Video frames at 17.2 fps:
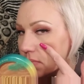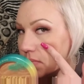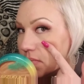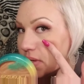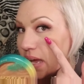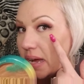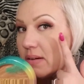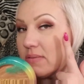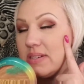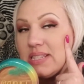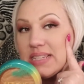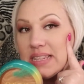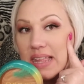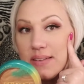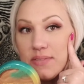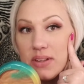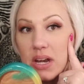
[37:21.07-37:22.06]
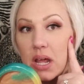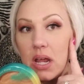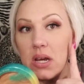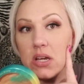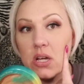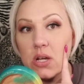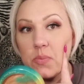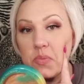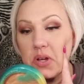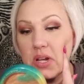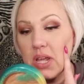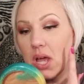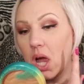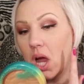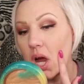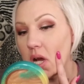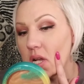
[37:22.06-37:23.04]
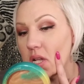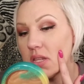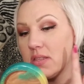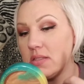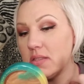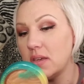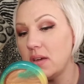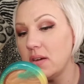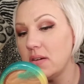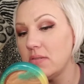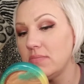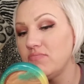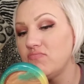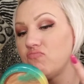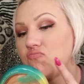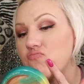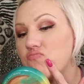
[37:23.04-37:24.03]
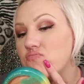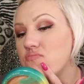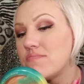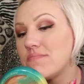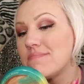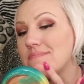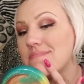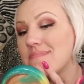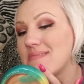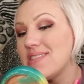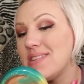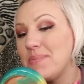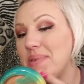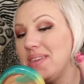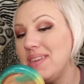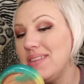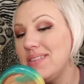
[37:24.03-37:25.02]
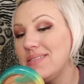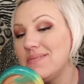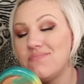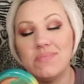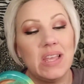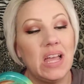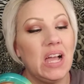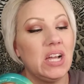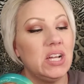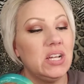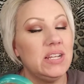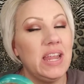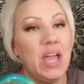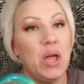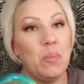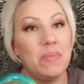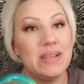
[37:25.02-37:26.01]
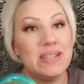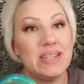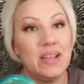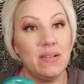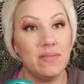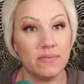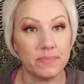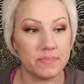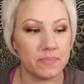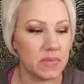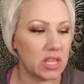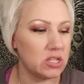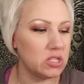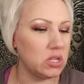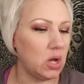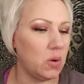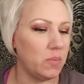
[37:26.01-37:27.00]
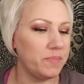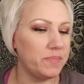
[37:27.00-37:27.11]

loving on her pretty hard. So, I mean, I couldn't help myself. So,